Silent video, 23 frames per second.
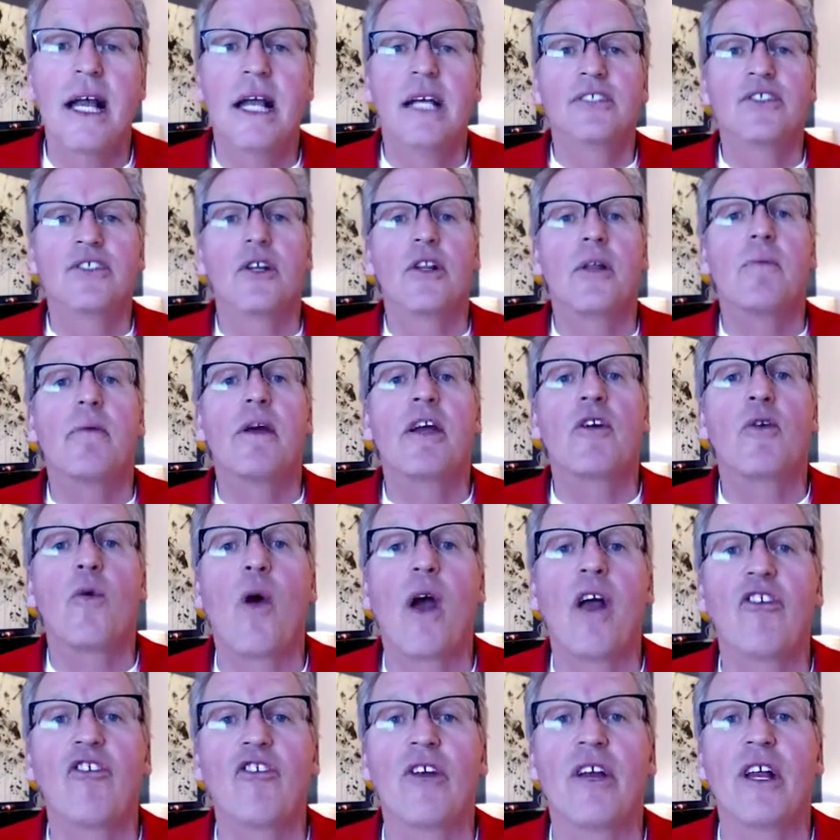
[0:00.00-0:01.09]
So the big
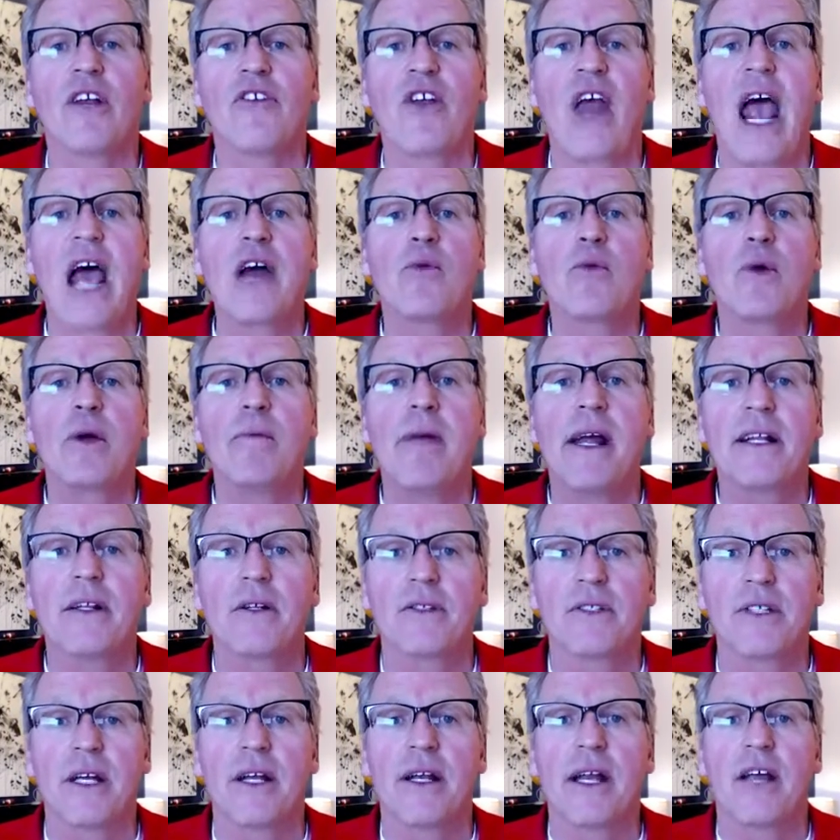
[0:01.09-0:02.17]
question is, how do we make
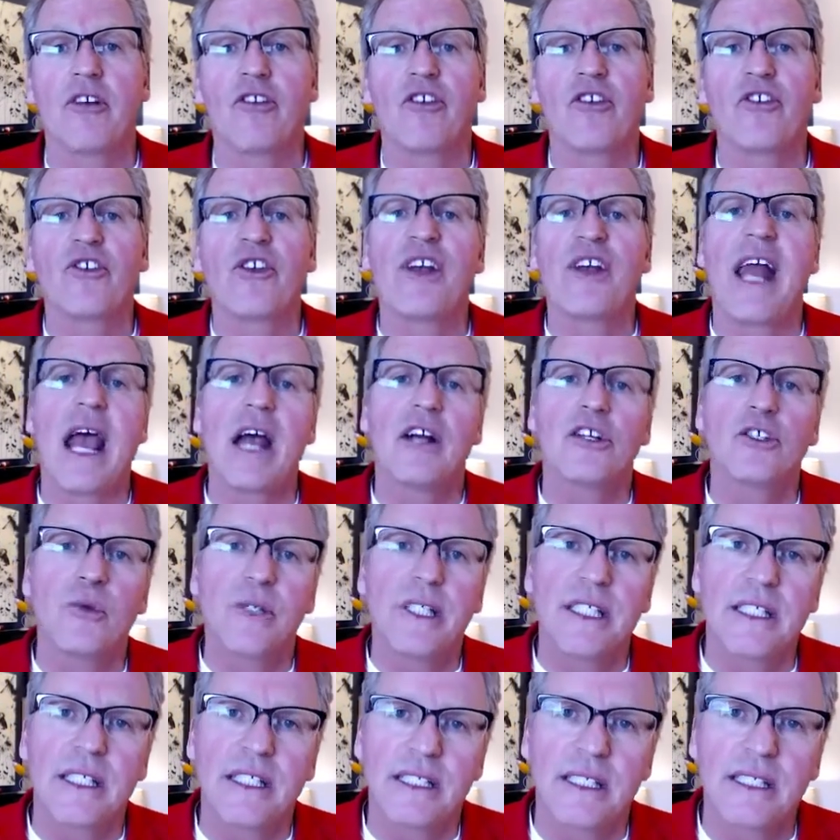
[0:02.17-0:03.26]
those connections and how do
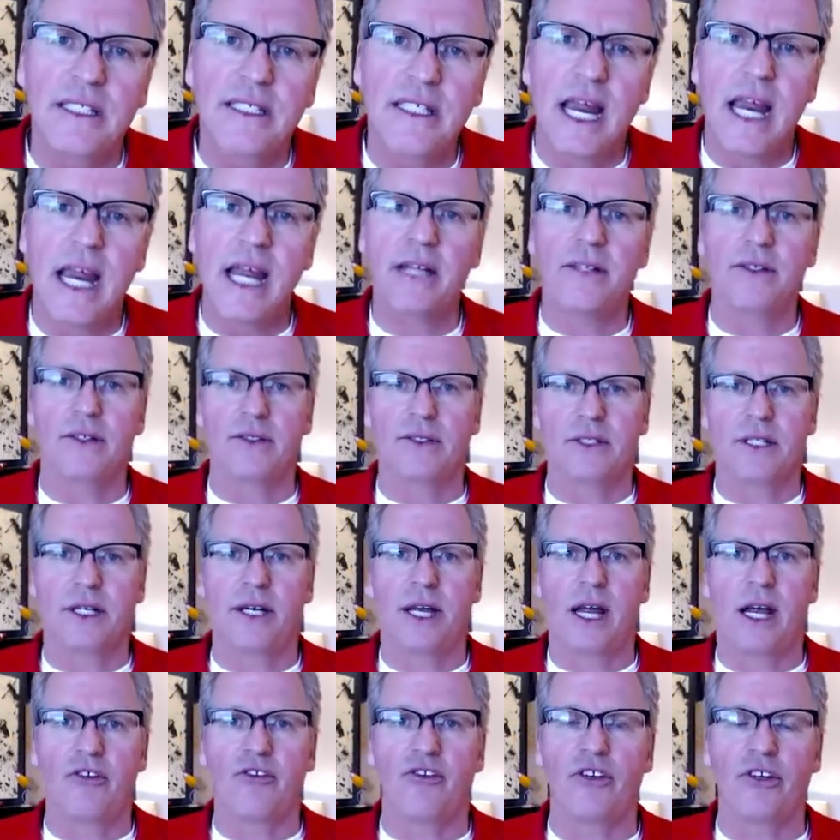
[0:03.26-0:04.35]
we sustain those
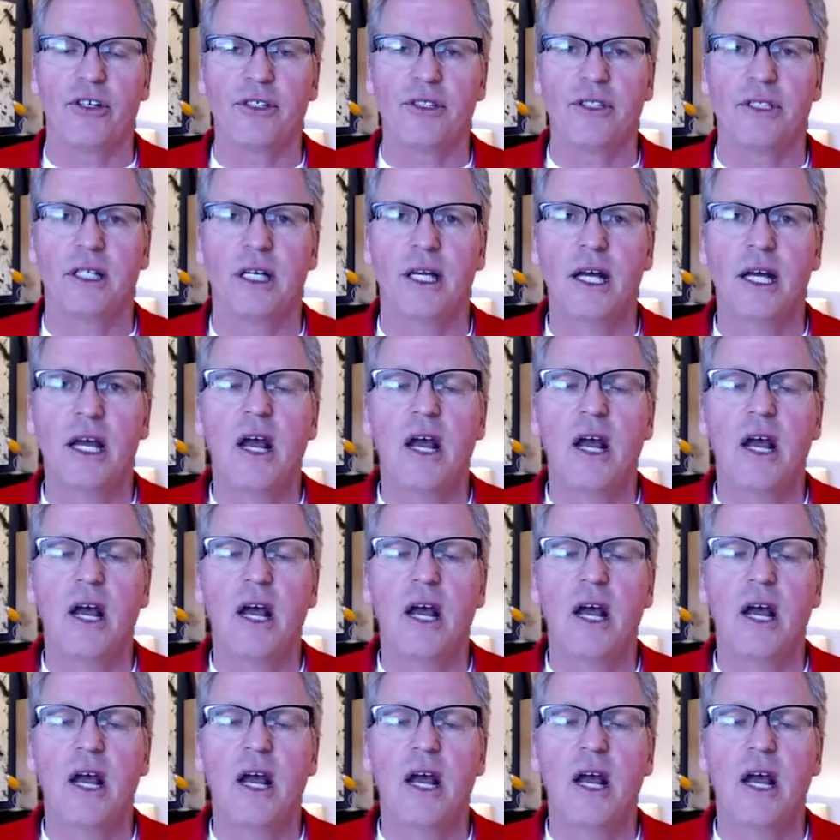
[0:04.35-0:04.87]
connections?